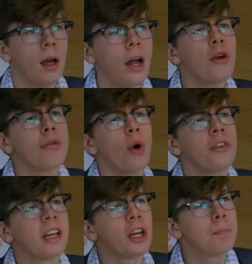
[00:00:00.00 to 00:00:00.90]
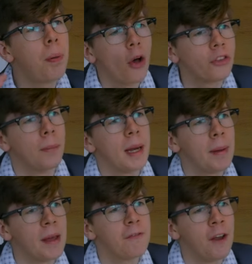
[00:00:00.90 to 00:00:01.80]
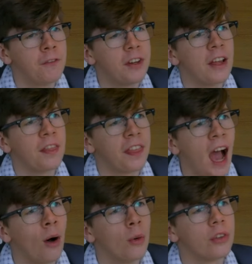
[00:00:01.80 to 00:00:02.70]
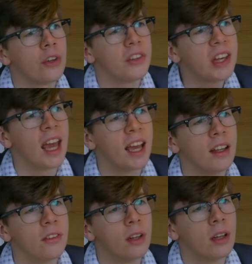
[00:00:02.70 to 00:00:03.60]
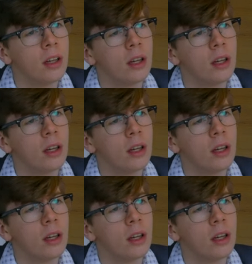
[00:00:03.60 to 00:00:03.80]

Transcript: And you thought it could possibly be 15,000 years?